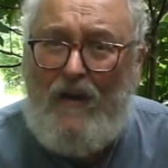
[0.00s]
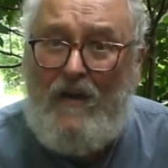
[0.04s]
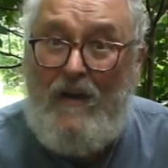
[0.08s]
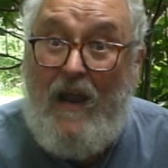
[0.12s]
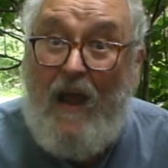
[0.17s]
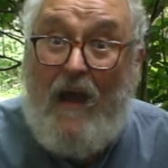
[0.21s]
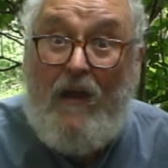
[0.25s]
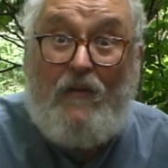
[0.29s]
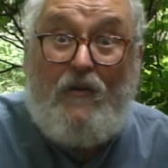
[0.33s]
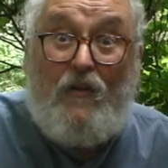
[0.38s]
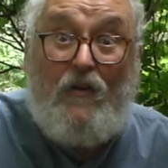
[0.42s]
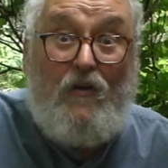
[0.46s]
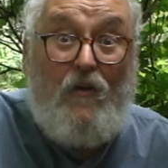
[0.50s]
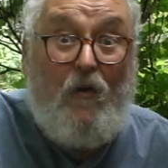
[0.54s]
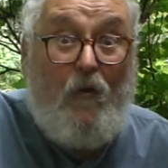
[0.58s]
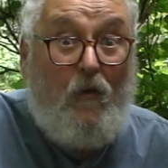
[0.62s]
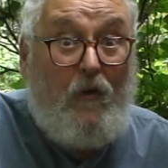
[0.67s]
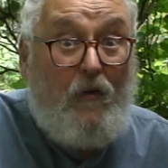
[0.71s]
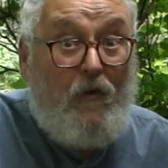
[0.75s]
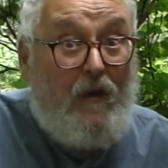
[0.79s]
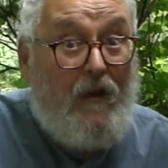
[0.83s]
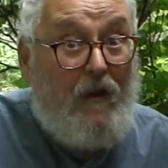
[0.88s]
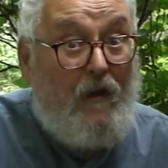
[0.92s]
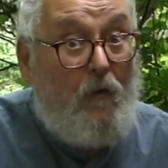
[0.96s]
And out the
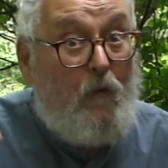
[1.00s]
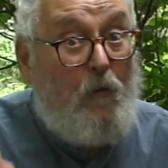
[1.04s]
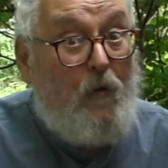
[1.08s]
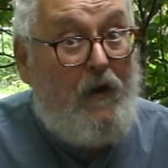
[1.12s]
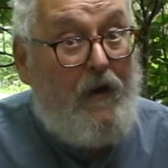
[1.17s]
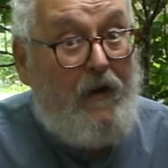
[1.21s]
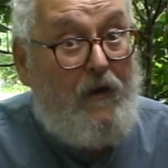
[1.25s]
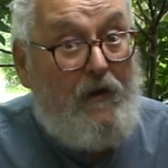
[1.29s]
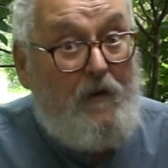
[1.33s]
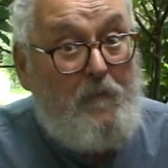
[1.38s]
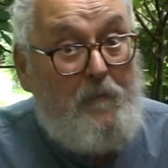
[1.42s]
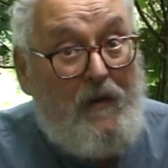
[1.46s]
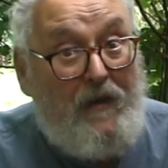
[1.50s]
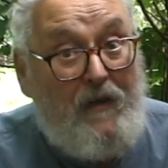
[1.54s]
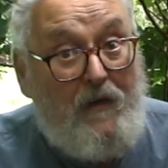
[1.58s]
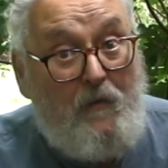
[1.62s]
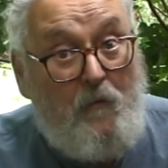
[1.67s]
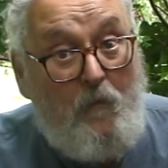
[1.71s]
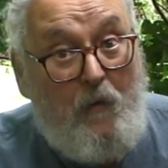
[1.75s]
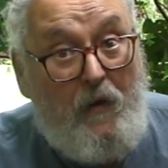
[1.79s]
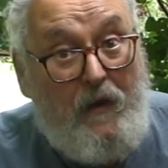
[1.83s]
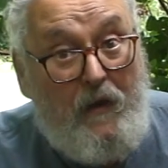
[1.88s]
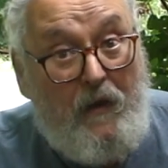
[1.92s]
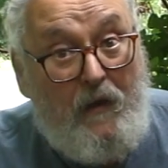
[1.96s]
door that old hairy
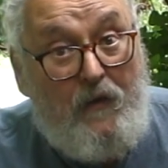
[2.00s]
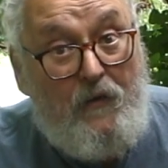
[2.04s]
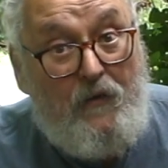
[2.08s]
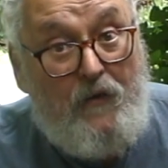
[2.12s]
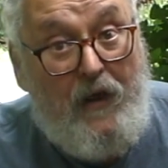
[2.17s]
man went.